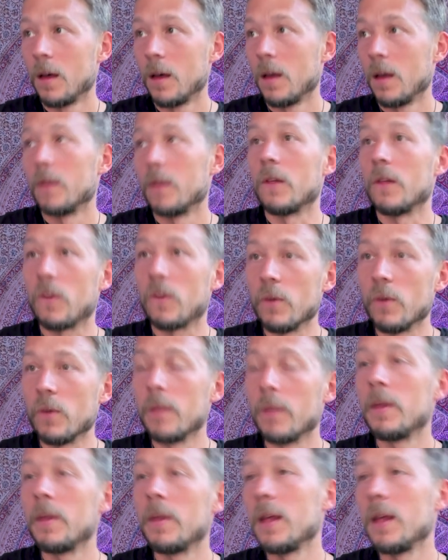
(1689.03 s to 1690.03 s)
The
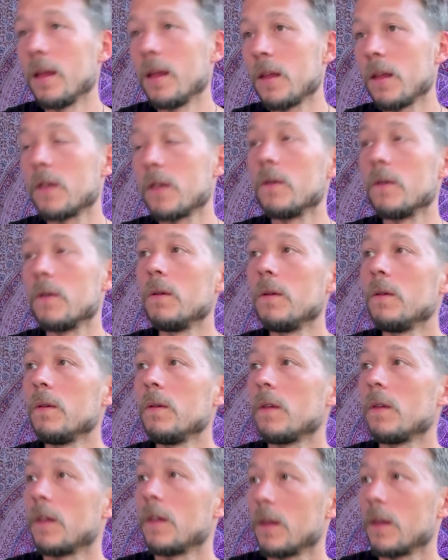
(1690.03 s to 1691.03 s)
swimming
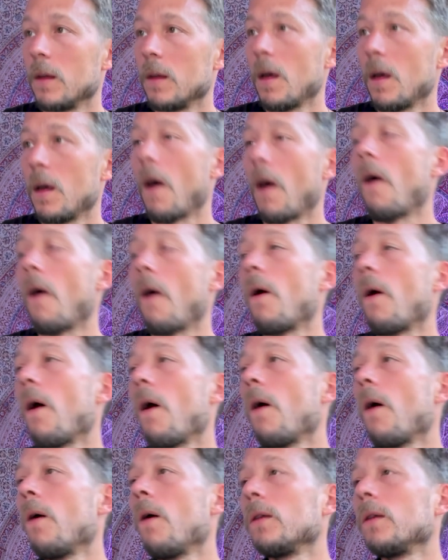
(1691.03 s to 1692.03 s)
suits are
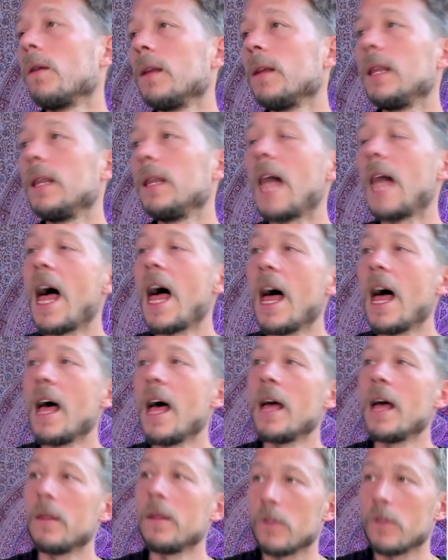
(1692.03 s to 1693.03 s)
on the
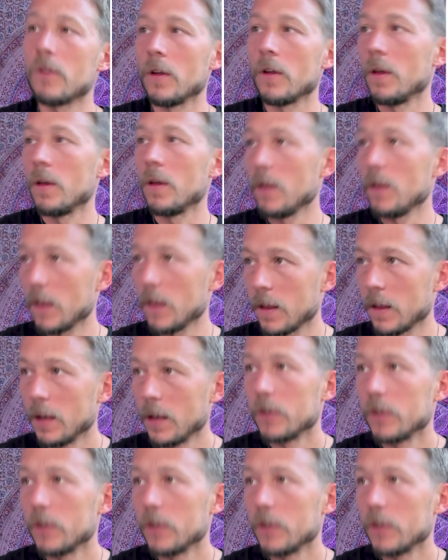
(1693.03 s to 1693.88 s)
line, just